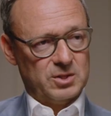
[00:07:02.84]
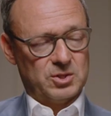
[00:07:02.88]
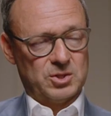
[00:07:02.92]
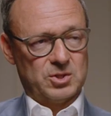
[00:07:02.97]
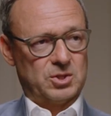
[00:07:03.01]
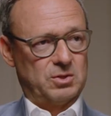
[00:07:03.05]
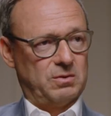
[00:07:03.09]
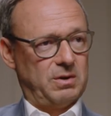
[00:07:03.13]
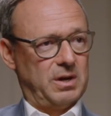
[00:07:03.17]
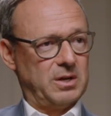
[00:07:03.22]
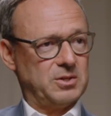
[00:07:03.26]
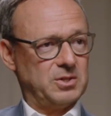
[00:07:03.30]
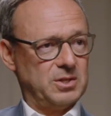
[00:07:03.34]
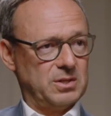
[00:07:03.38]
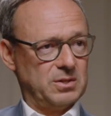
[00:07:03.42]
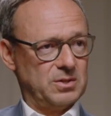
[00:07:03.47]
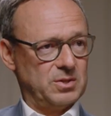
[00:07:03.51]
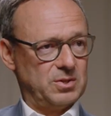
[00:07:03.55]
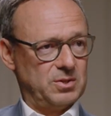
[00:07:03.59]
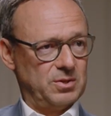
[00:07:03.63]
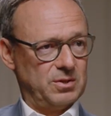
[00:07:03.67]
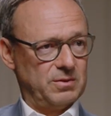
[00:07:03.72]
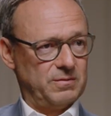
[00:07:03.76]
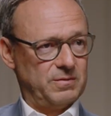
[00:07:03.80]
just scratching the
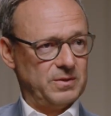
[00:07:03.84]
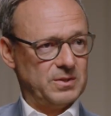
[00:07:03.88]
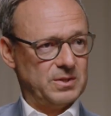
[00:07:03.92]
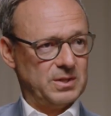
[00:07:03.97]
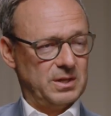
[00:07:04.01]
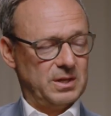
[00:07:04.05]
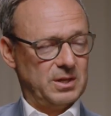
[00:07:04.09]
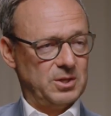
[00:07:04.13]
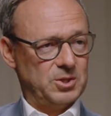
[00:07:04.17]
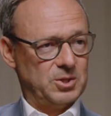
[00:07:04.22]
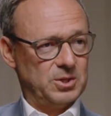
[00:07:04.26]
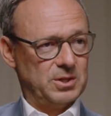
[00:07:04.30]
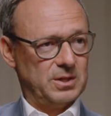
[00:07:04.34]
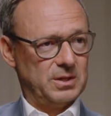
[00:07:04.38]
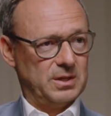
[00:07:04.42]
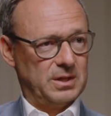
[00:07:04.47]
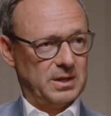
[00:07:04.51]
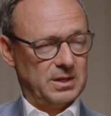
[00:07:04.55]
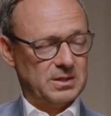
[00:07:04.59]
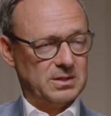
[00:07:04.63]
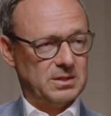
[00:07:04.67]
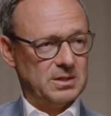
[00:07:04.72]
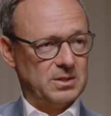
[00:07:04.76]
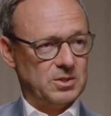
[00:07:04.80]
surface in Asia
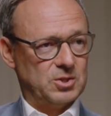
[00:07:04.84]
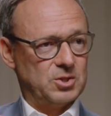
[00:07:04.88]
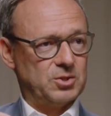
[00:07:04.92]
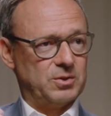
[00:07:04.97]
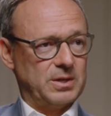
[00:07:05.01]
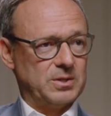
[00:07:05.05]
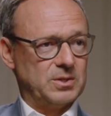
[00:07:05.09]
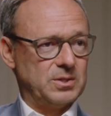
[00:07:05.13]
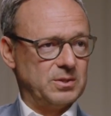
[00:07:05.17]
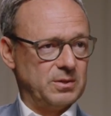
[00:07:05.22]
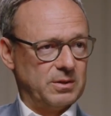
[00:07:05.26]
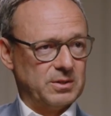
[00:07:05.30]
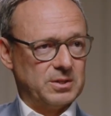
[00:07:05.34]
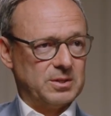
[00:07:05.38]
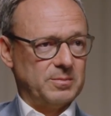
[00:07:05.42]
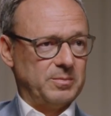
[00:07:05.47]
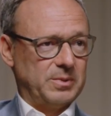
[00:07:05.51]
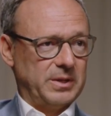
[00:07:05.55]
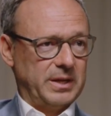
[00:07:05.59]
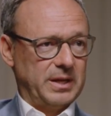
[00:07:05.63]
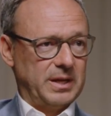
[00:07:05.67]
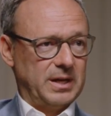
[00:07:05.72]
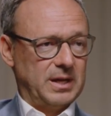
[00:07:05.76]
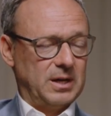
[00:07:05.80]
as these trends start to
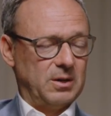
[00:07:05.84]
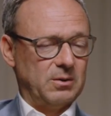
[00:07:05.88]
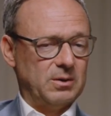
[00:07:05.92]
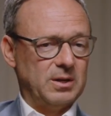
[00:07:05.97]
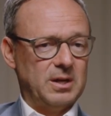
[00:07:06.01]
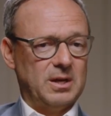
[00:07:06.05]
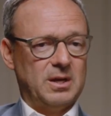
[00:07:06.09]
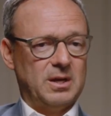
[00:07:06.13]
play out.